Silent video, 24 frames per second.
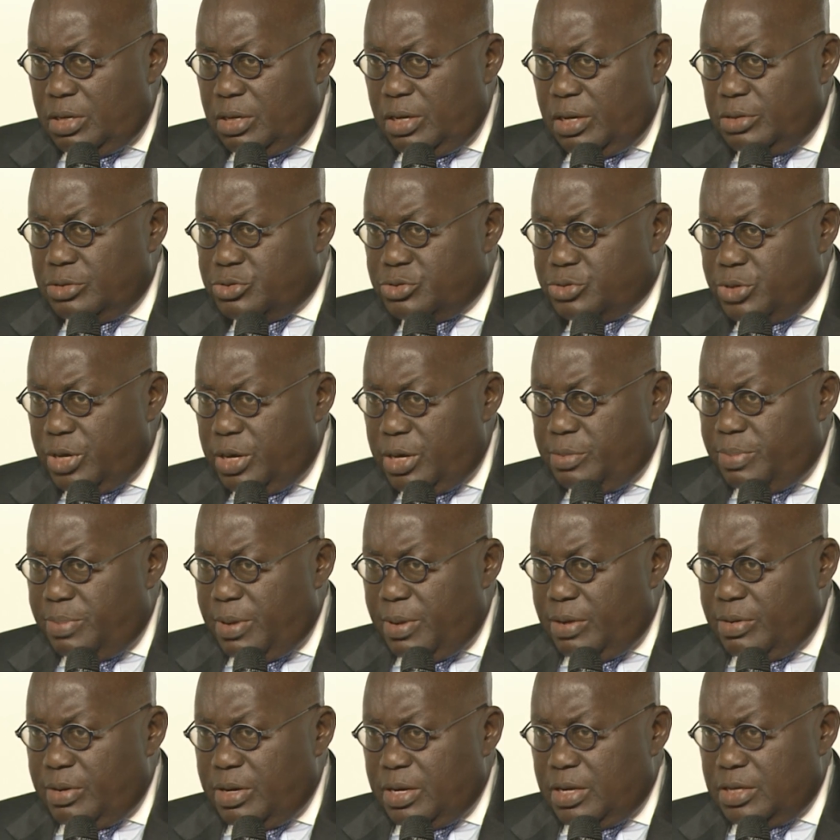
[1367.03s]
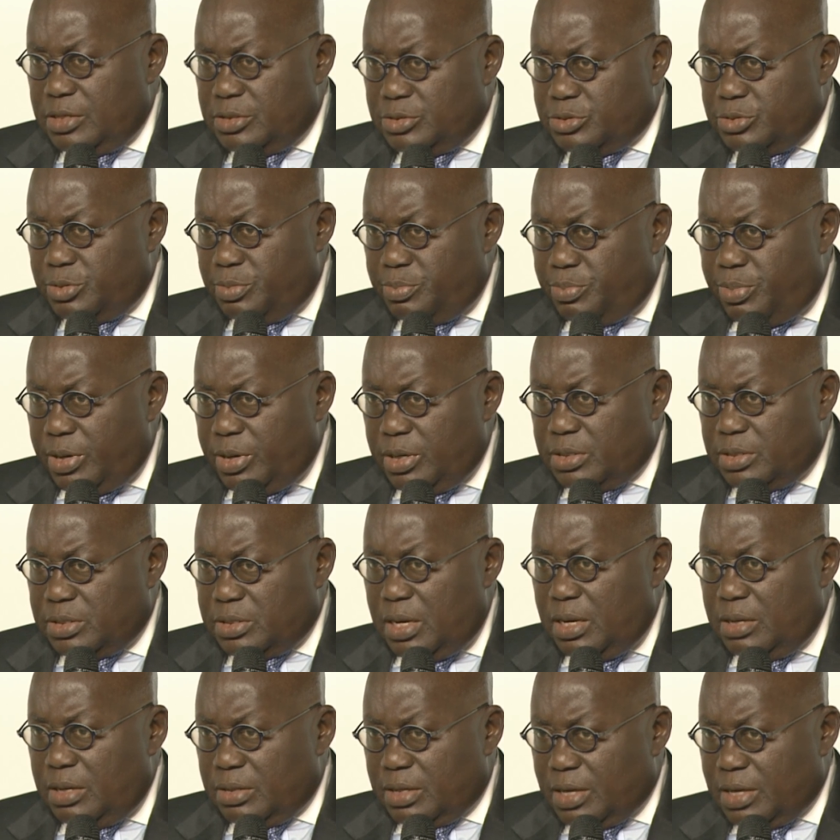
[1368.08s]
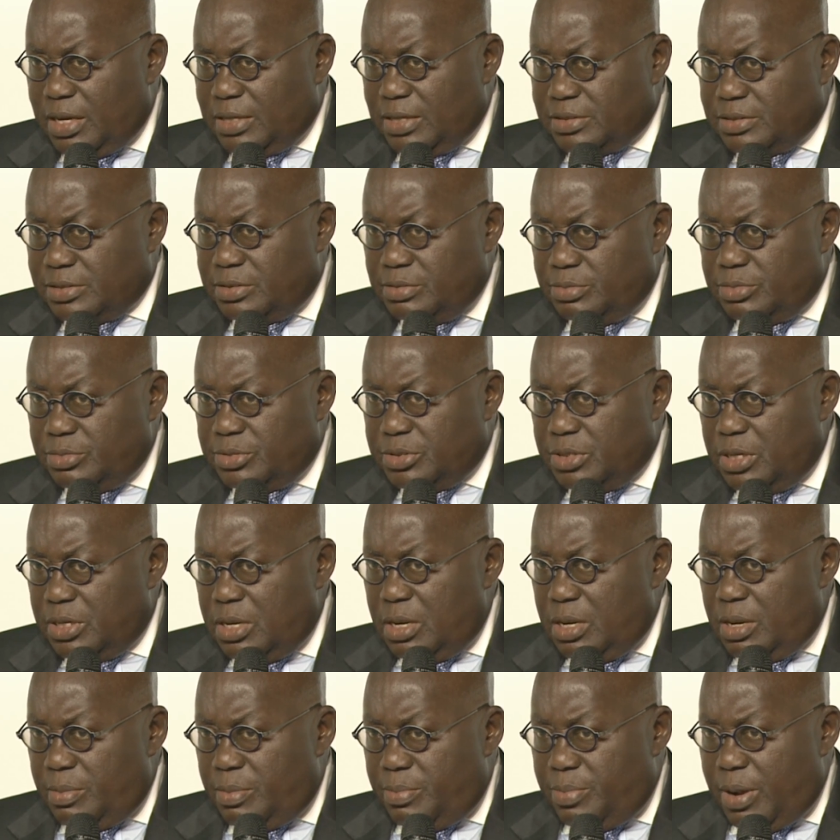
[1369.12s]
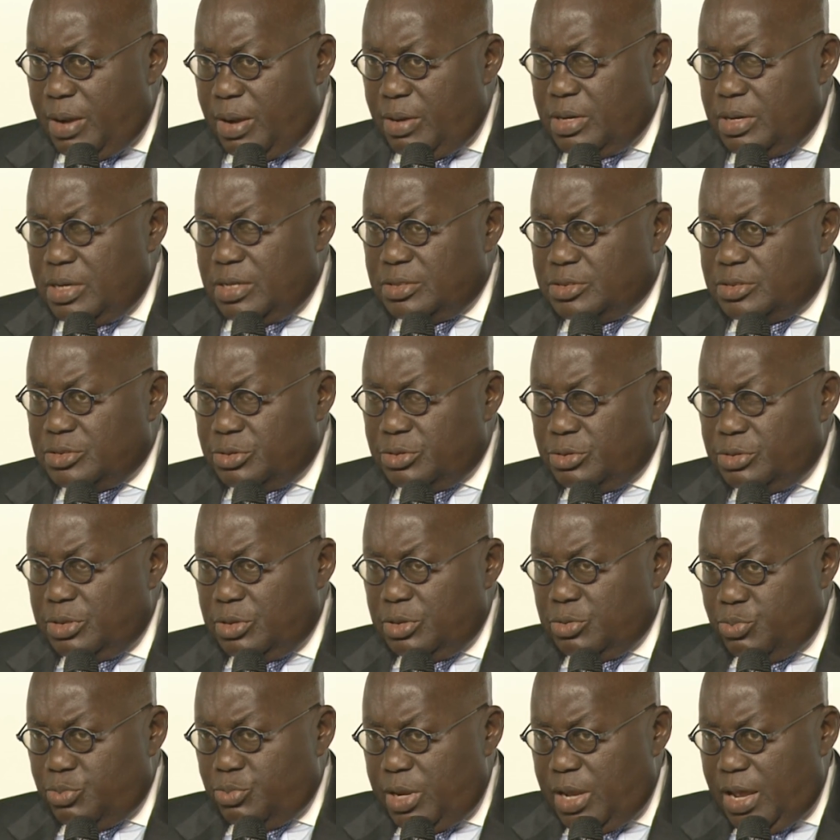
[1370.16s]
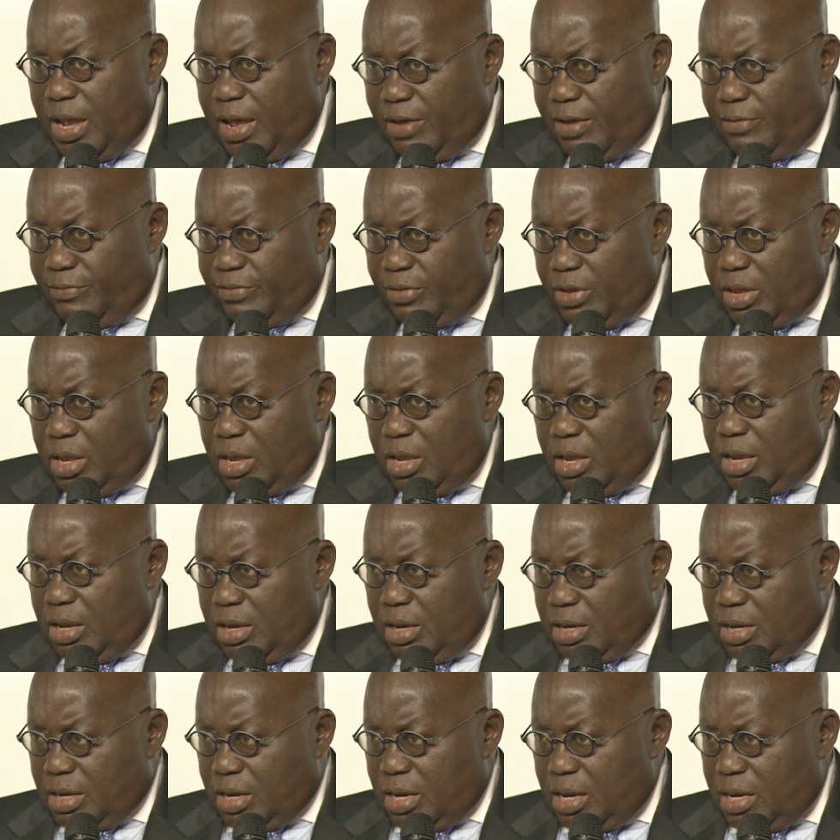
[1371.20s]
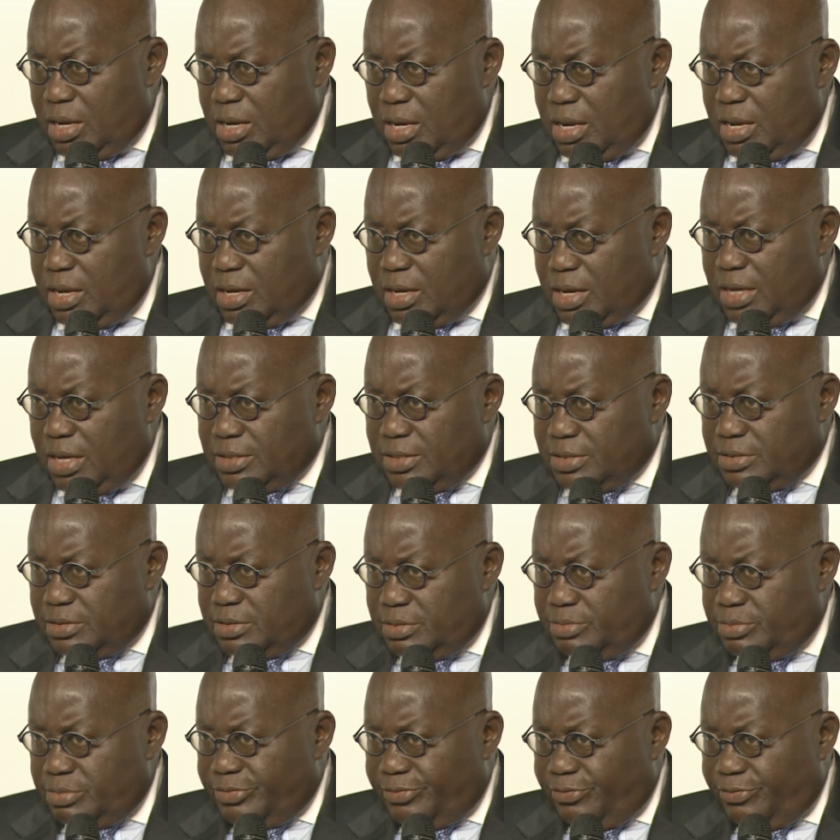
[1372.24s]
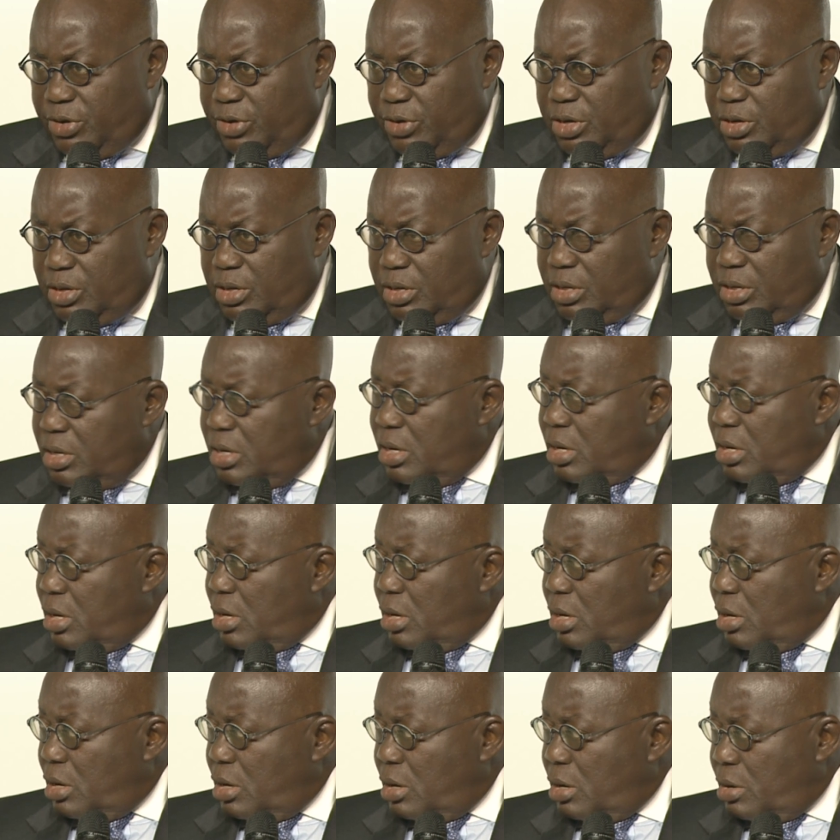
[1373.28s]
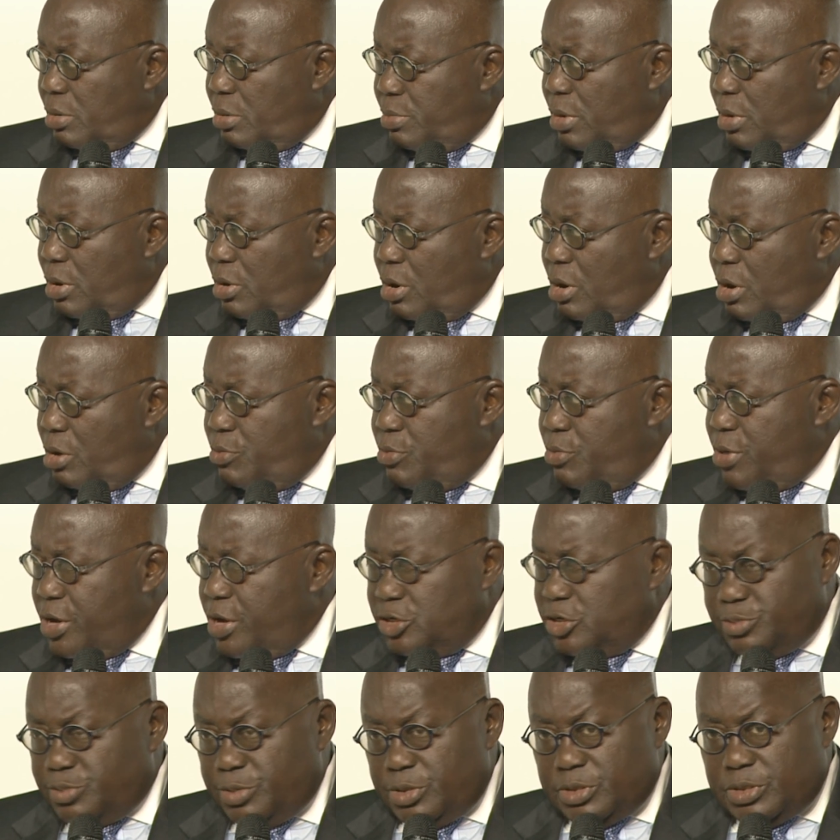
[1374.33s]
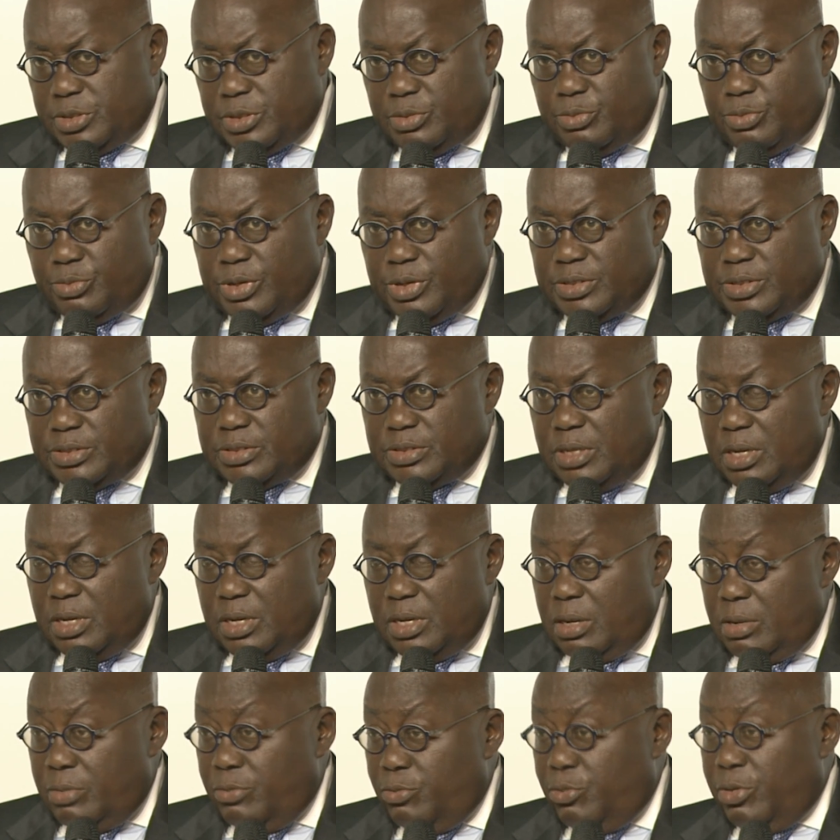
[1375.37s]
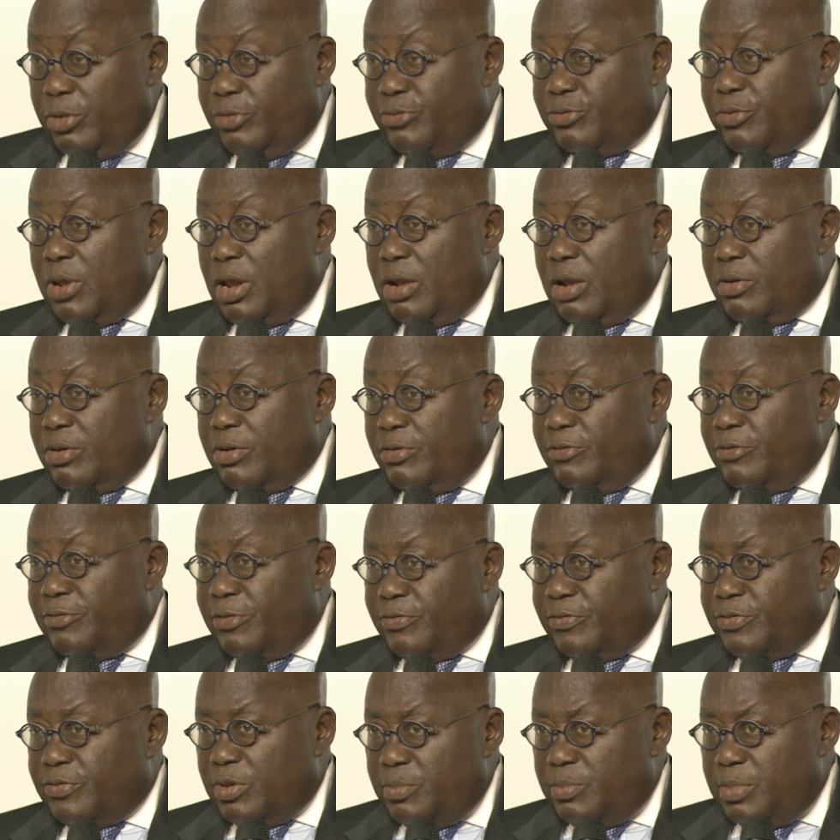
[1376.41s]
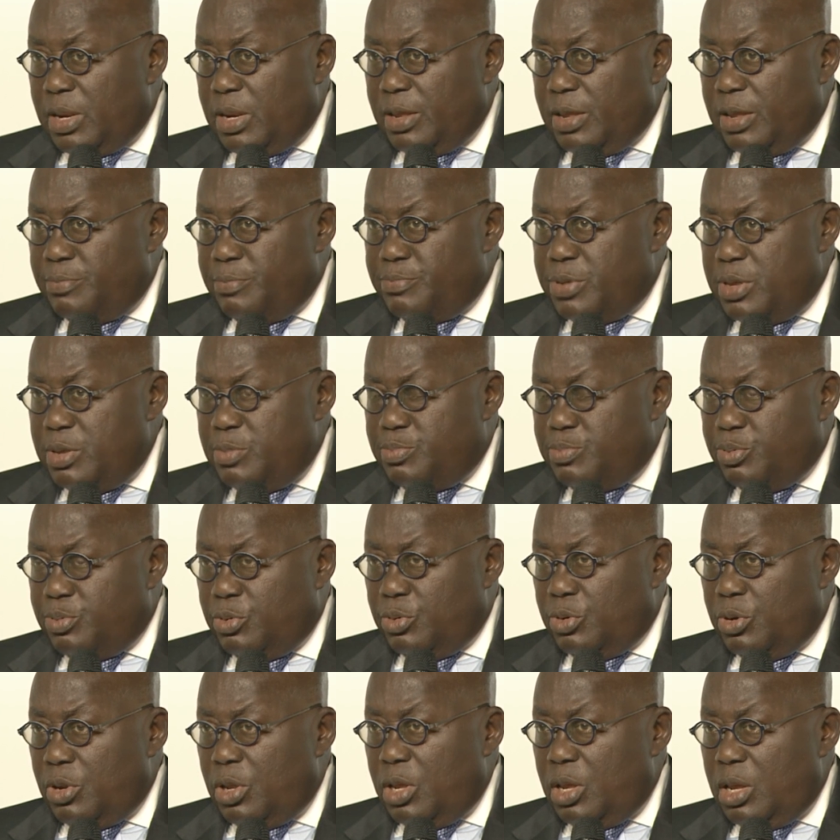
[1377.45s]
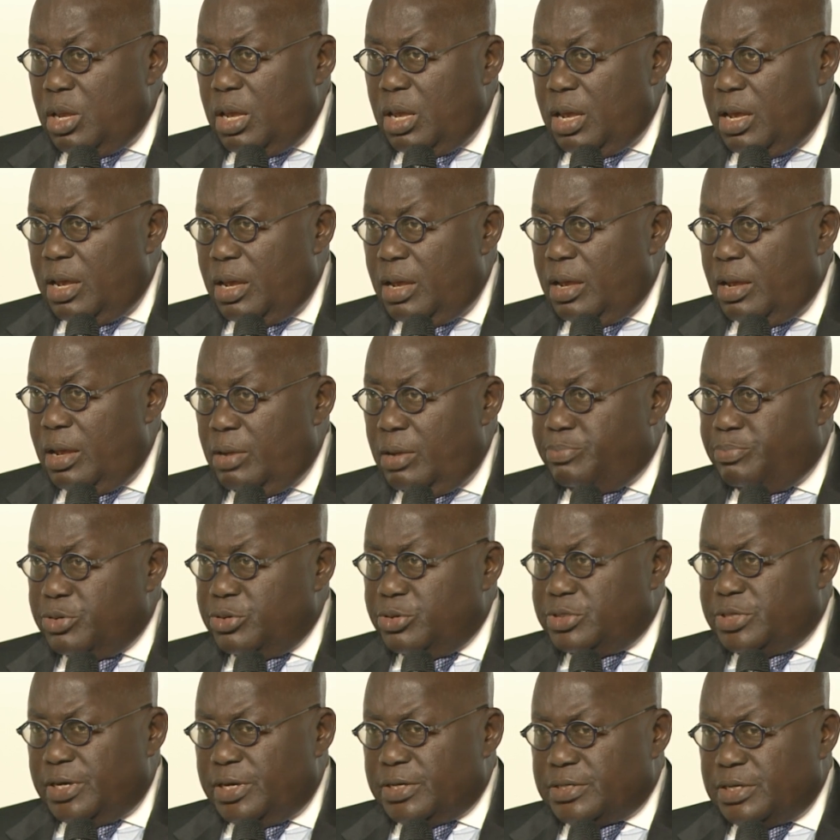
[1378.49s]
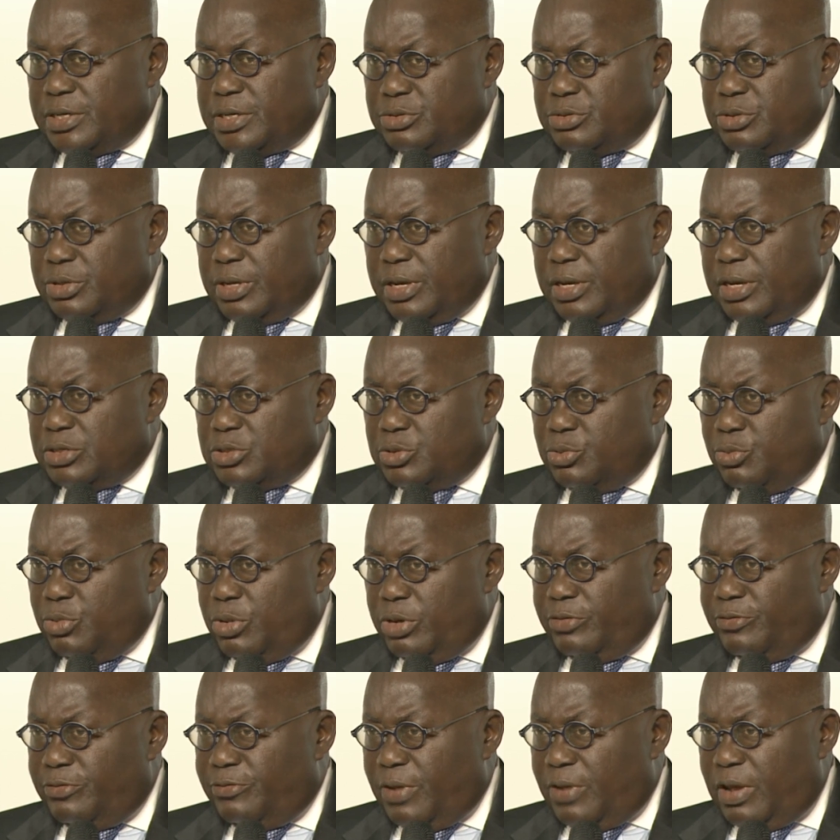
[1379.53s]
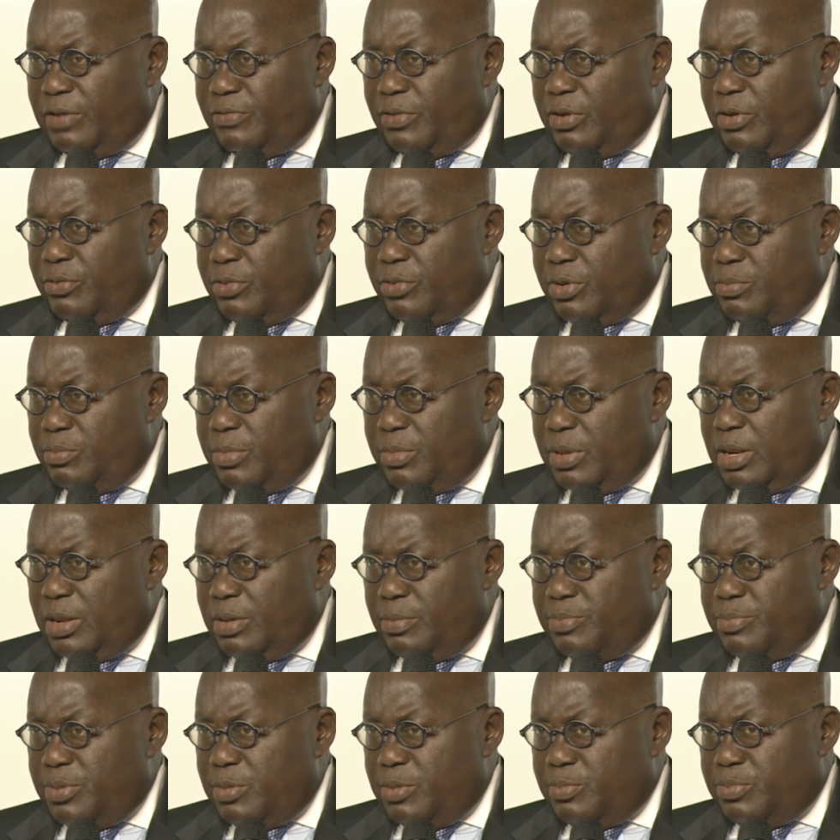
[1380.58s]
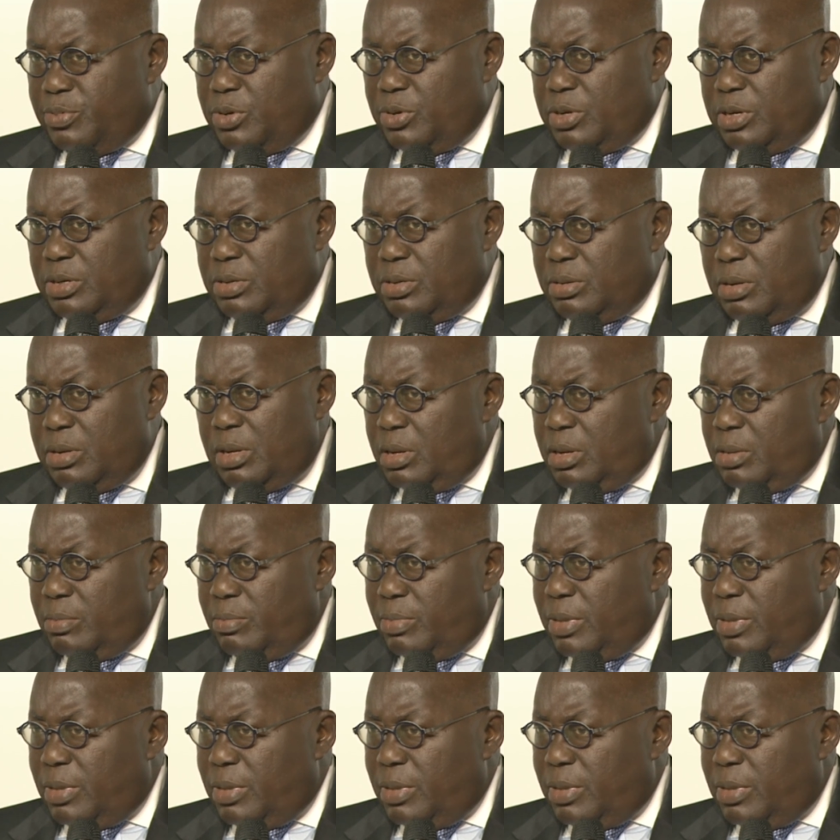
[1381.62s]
trade barriers, to break down customs barriers, so that we have a customs-free arrangement in which we're 350 million people, projected to get to 500 million people by